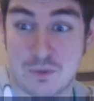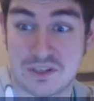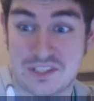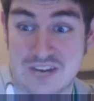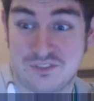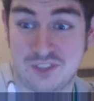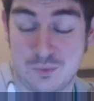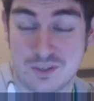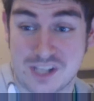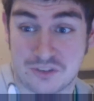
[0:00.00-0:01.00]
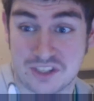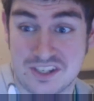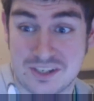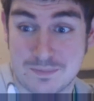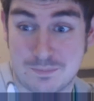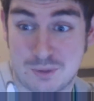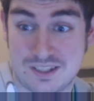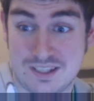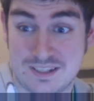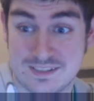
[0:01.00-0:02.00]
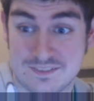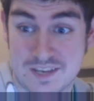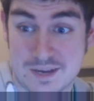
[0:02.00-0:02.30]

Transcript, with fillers: would definitely result in some pretty severe